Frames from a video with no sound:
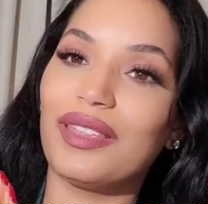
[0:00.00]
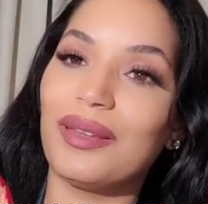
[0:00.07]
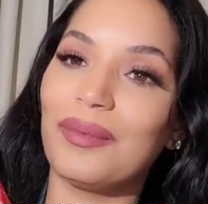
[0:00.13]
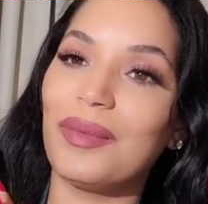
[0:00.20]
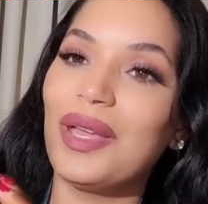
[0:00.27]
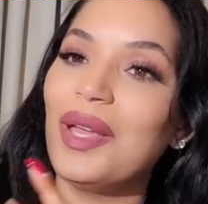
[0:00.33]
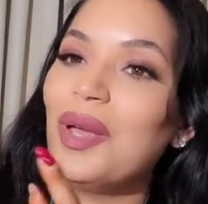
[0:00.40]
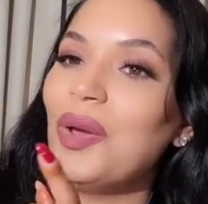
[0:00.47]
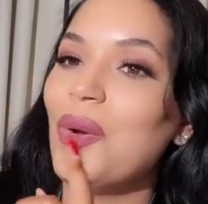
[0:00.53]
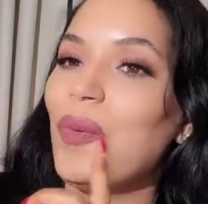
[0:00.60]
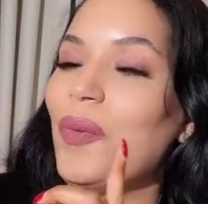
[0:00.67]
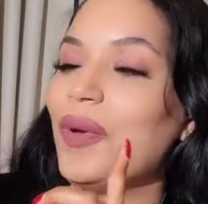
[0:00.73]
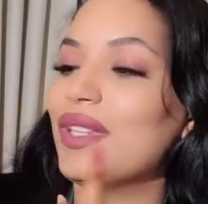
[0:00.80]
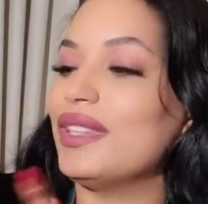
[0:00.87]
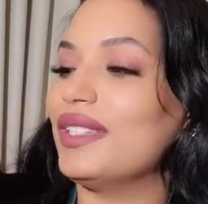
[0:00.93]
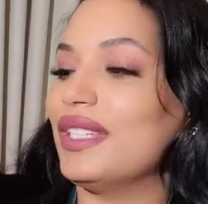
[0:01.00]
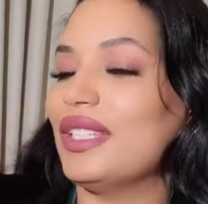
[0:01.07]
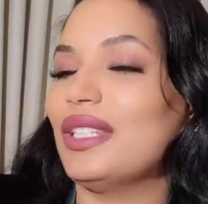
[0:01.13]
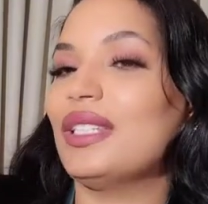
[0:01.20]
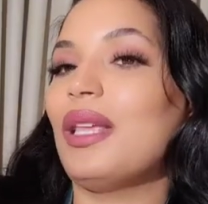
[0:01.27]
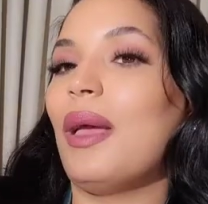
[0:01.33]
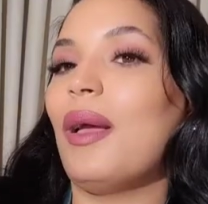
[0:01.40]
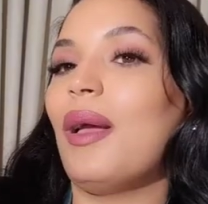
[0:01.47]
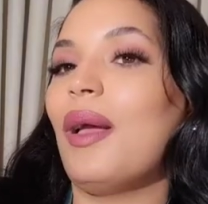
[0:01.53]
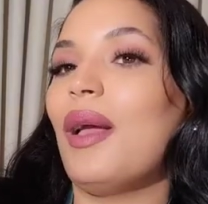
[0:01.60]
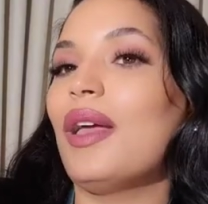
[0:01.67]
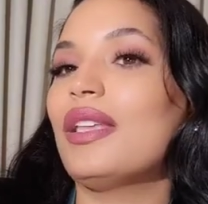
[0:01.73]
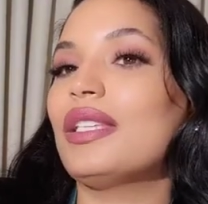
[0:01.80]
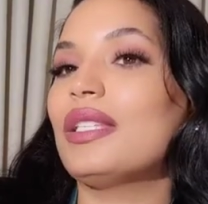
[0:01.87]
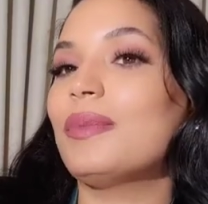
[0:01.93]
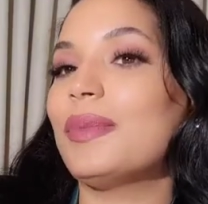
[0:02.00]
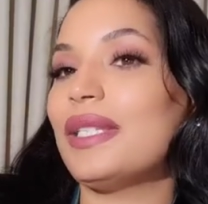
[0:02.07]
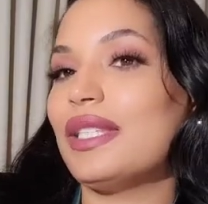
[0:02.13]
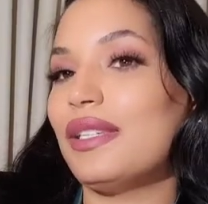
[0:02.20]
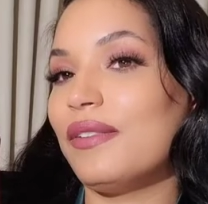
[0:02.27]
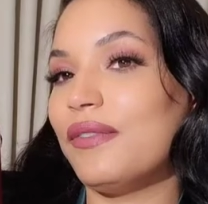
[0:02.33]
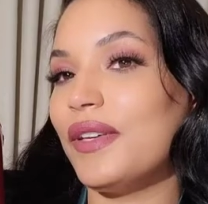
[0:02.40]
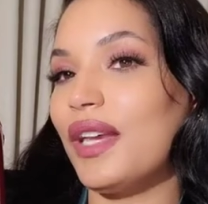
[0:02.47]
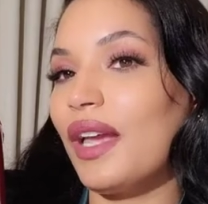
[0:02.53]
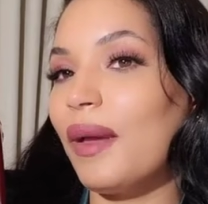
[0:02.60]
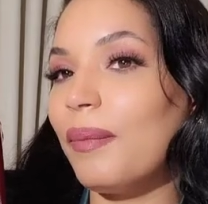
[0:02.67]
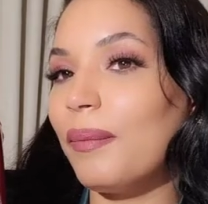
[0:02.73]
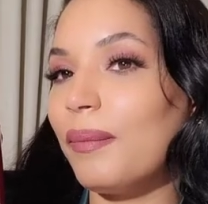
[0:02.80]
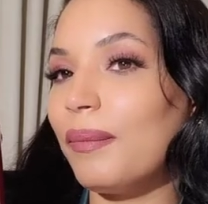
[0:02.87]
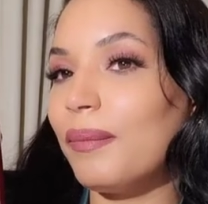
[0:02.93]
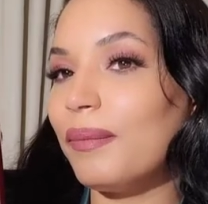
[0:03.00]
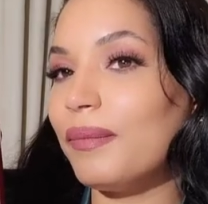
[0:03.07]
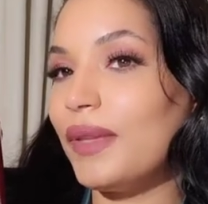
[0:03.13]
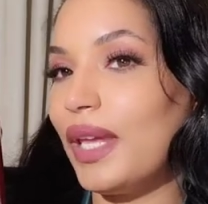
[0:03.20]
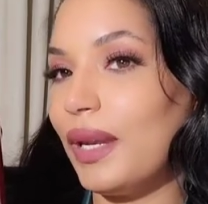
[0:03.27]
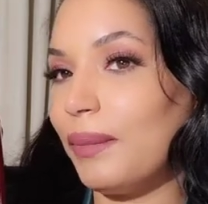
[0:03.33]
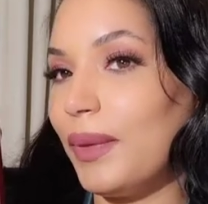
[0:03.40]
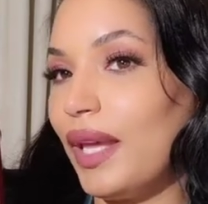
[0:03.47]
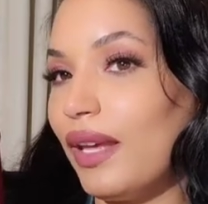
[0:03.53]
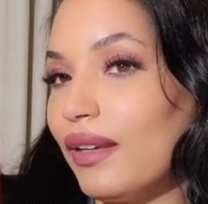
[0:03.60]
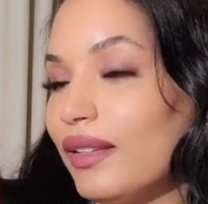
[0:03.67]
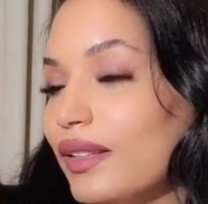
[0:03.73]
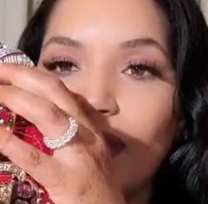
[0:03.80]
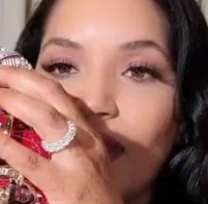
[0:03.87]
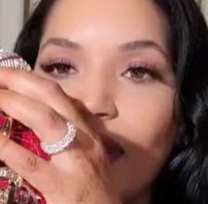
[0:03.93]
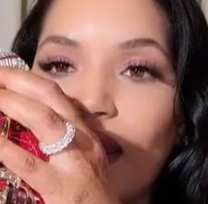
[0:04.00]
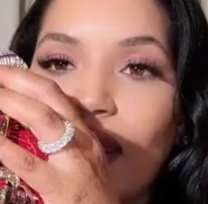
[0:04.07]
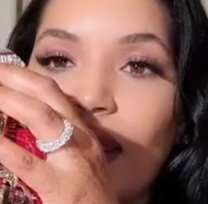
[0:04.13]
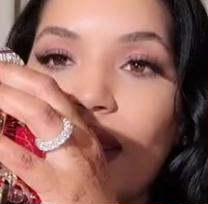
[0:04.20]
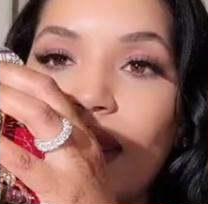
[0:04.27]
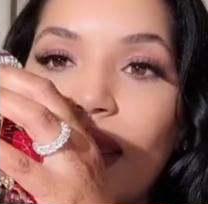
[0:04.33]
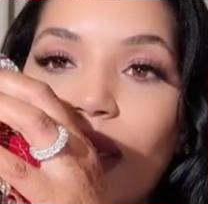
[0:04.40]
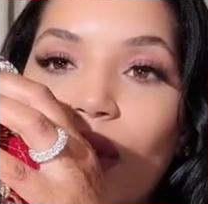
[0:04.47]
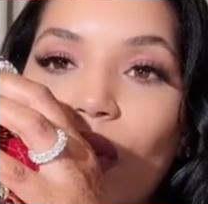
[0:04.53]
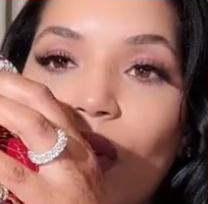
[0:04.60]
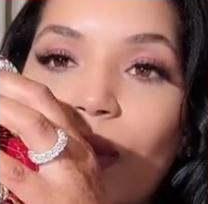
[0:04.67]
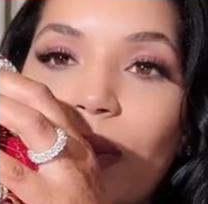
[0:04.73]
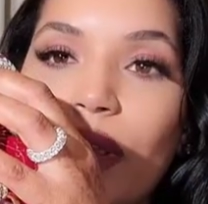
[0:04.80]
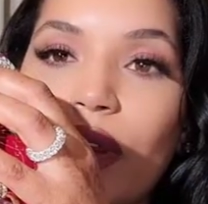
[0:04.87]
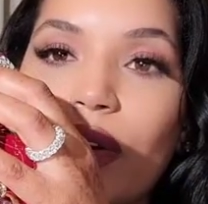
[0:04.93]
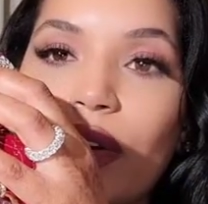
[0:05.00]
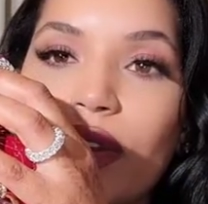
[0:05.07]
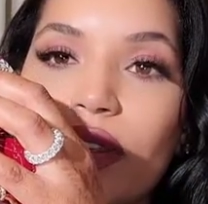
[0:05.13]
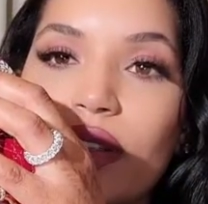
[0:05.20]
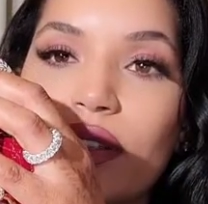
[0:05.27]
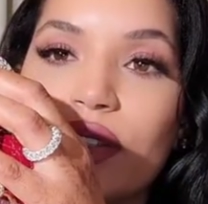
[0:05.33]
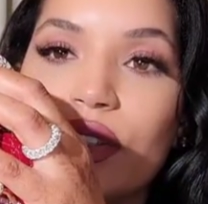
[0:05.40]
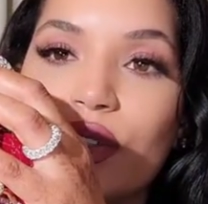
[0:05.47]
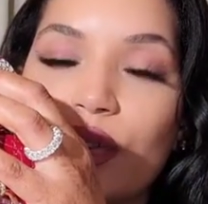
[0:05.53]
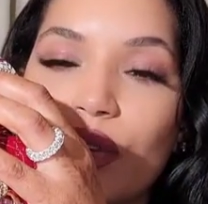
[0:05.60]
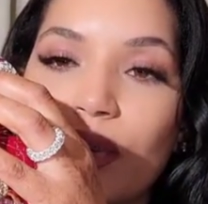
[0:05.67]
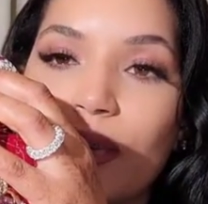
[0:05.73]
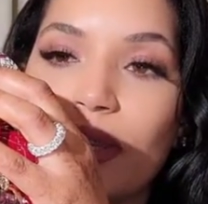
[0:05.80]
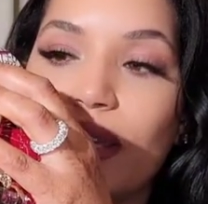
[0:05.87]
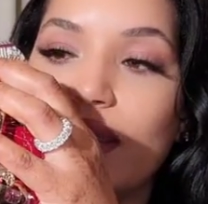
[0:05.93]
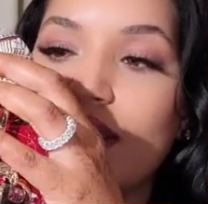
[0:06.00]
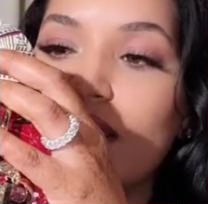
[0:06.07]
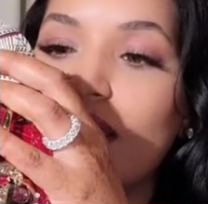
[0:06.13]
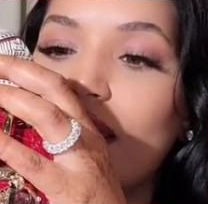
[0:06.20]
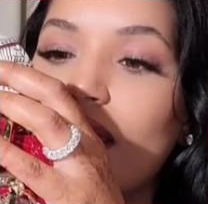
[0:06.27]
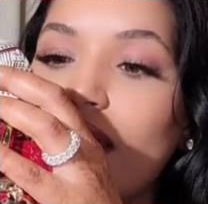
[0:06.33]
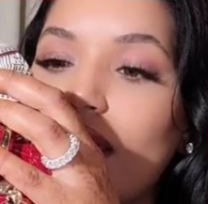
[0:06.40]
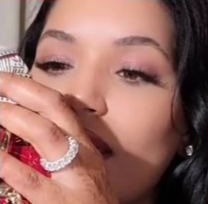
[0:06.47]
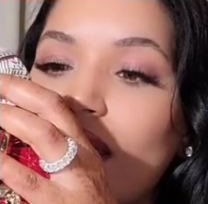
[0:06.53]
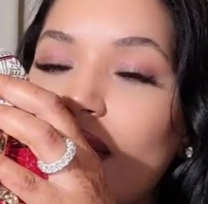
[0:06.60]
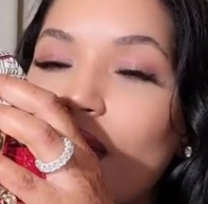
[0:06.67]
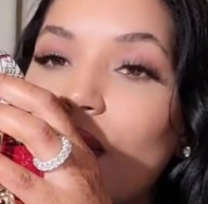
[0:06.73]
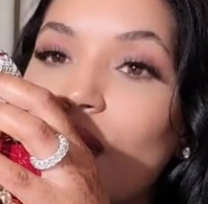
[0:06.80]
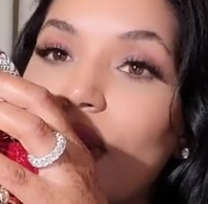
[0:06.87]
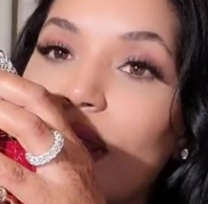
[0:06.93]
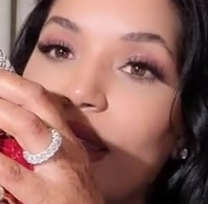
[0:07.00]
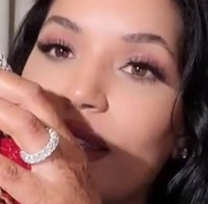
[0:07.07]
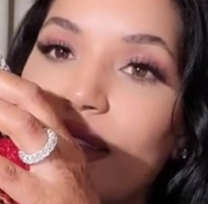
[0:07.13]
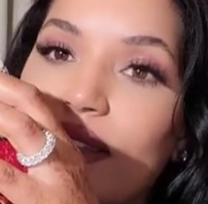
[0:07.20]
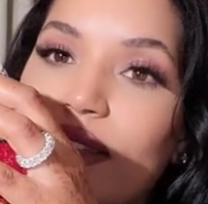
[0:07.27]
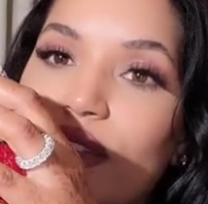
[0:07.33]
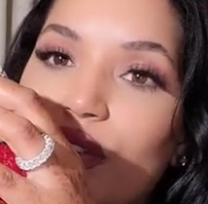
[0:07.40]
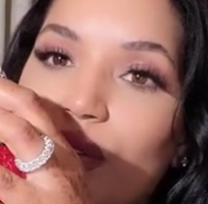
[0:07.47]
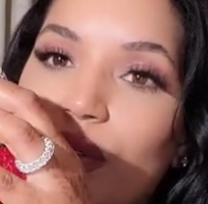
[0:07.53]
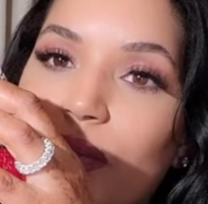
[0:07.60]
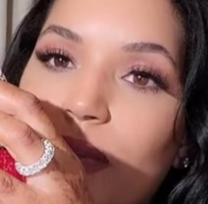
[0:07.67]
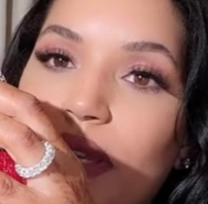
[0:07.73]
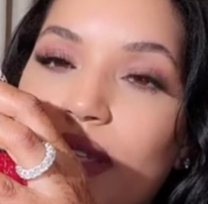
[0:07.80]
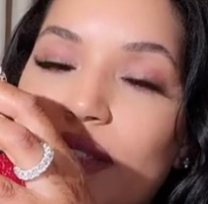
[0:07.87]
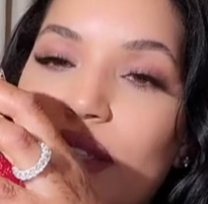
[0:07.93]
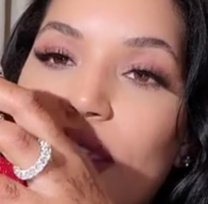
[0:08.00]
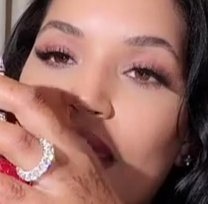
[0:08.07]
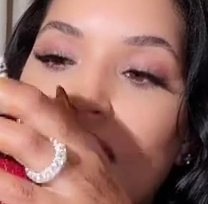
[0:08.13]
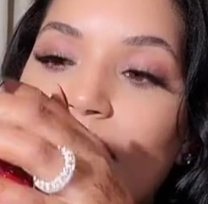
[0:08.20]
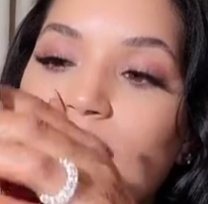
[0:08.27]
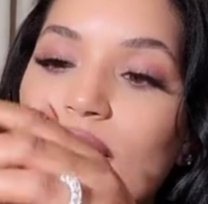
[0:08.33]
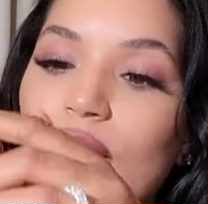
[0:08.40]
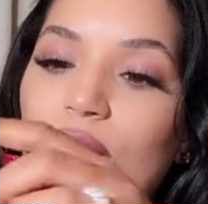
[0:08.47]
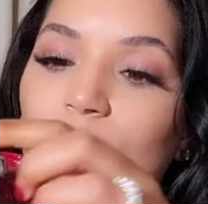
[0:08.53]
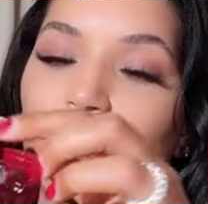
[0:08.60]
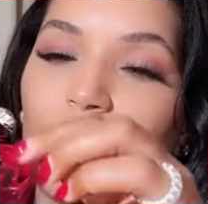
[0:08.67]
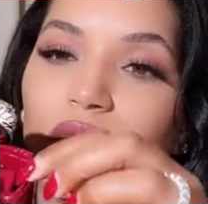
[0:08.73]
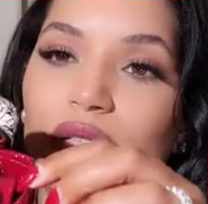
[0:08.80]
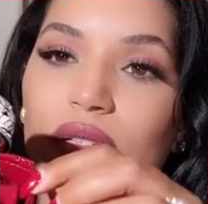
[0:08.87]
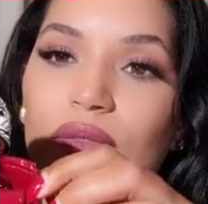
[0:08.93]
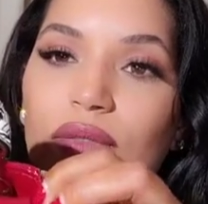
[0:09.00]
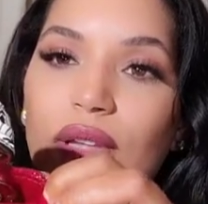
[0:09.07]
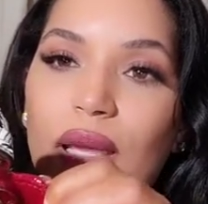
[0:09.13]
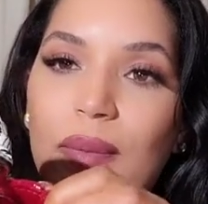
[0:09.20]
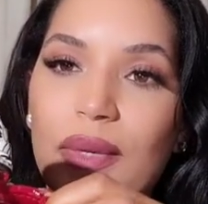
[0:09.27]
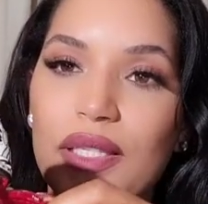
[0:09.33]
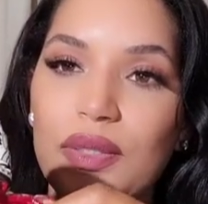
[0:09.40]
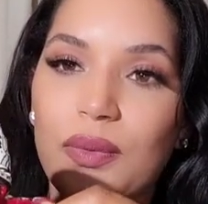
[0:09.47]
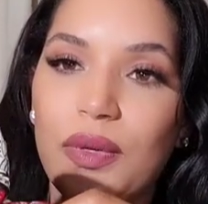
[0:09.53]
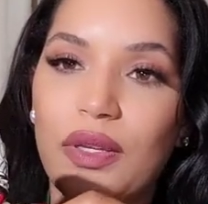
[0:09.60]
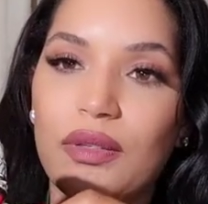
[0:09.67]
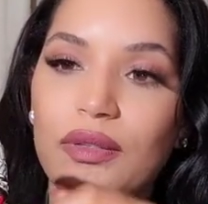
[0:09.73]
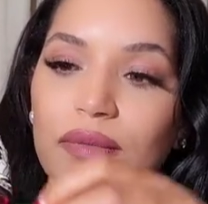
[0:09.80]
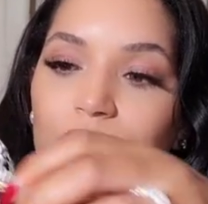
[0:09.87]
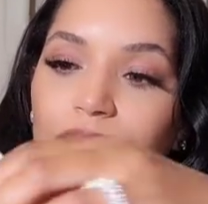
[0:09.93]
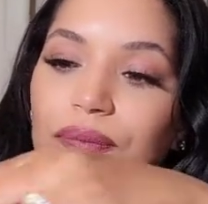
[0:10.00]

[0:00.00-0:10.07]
them with this specific handbag. Like all my other Dior bags, or lady Dior bags, this one has a flap as well.